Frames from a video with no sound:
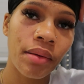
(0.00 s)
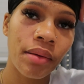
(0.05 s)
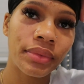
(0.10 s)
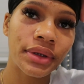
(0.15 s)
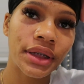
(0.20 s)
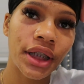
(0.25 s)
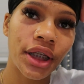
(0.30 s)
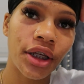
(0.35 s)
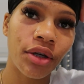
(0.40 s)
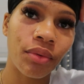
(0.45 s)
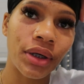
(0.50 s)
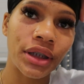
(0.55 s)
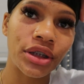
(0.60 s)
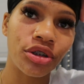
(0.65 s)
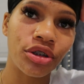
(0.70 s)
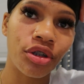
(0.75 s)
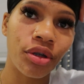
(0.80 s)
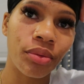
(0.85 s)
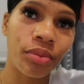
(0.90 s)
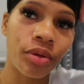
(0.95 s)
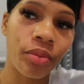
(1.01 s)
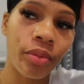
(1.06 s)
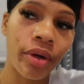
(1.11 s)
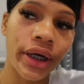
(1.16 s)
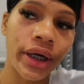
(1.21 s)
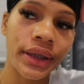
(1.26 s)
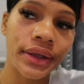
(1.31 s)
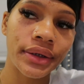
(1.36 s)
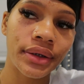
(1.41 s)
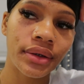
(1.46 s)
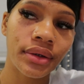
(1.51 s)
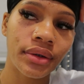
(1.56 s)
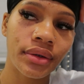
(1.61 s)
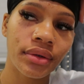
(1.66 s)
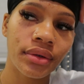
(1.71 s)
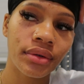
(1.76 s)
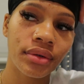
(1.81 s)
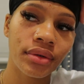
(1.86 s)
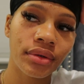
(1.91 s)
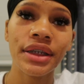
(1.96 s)
I'm sitting here watching Criminal Minds.
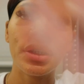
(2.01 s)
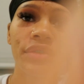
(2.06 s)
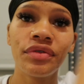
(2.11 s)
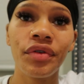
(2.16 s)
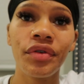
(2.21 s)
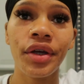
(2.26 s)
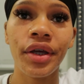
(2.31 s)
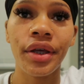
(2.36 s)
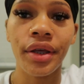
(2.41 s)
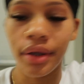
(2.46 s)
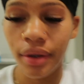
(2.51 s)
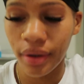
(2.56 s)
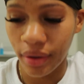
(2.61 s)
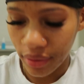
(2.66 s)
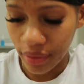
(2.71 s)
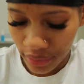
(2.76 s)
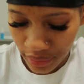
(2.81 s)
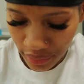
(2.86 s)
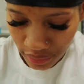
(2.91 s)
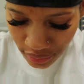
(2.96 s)
It's freaking